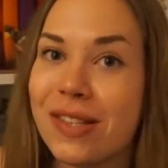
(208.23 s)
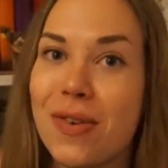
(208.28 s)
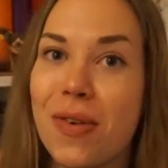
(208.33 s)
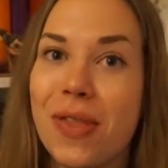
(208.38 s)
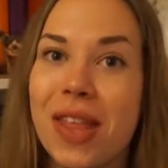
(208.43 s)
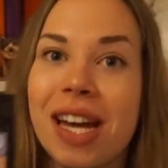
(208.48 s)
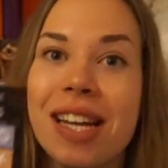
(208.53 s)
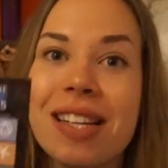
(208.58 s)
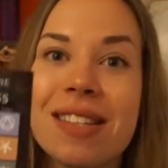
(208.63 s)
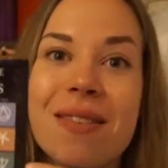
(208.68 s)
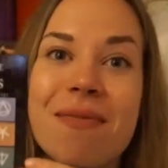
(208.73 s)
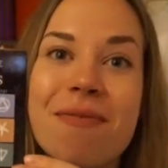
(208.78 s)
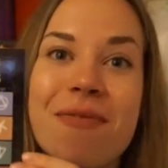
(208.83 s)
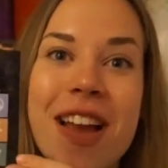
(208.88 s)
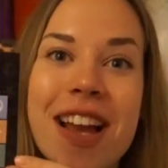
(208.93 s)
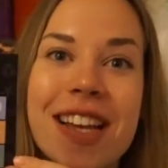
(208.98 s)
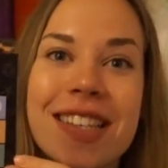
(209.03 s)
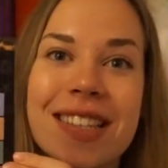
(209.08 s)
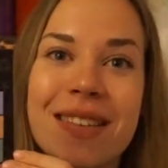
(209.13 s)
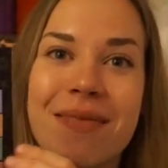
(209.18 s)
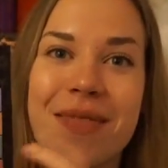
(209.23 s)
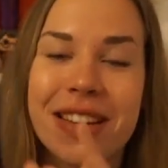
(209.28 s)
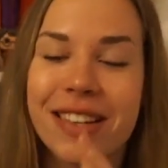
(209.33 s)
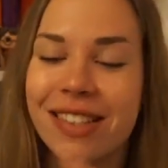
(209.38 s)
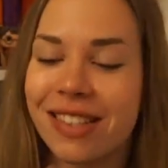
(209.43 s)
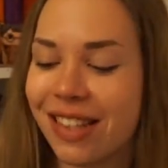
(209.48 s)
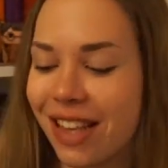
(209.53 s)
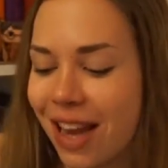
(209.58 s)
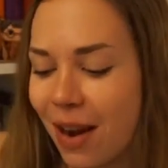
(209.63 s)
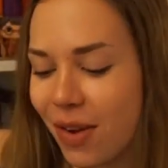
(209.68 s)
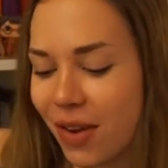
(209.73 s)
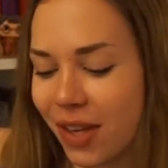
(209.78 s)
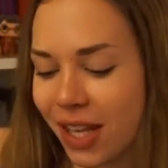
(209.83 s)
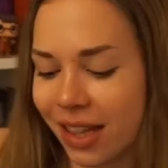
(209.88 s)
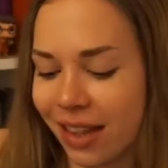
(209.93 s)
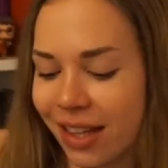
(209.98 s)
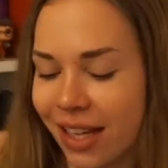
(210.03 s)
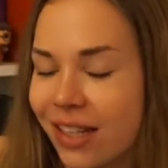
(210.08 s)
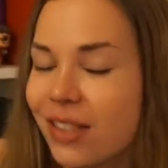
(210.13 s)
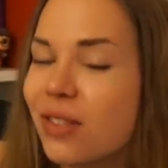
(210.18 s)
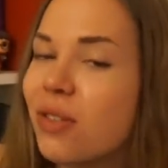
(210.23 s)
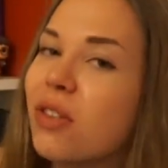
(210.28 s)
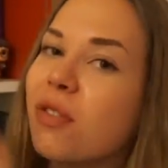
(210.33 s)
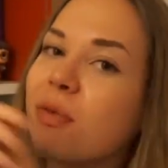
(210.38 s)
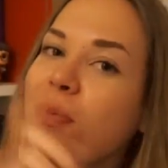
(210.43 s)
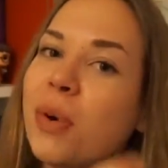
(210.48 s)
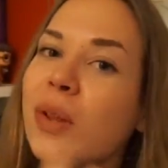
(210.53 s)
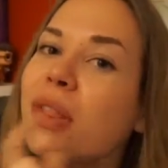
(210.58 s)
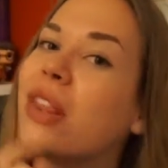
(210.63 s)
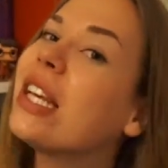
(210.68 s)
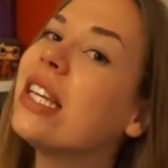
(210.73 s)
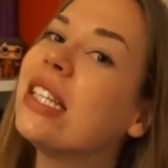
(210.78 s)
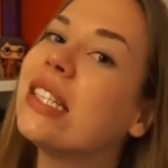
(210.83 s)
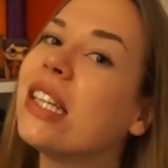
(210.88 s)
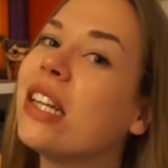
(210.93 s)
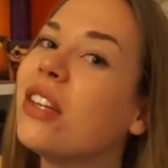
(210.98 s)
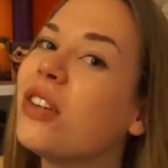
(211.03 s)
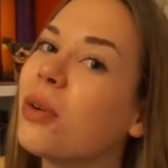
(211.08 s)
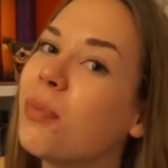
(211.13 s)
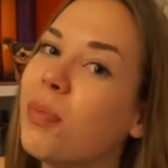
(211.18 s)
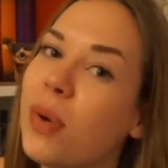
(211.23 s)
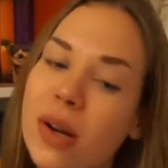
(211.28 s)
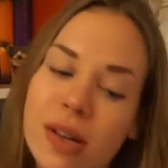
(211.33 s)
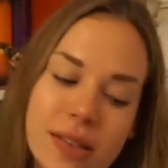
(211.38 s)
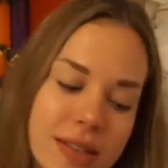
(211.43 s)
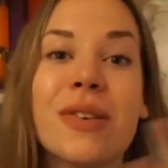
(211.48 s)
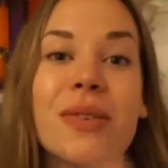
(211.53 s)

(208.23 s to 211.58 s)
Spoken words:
So that is amazing, because now you can like sort of put these in your books.